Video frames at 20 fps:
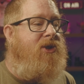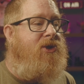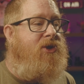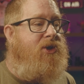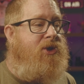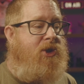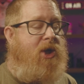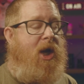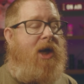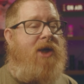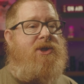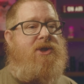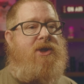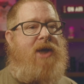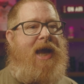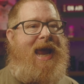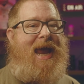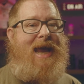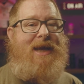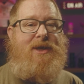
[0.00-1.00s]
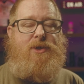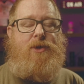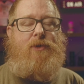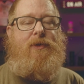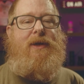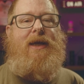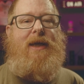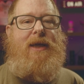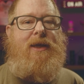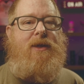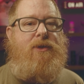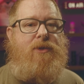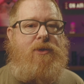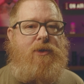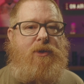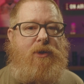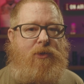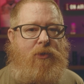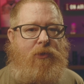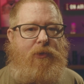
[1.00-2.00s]
just entering into
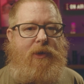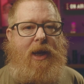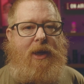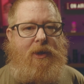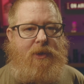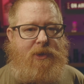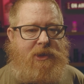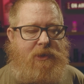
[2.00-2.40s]
the creator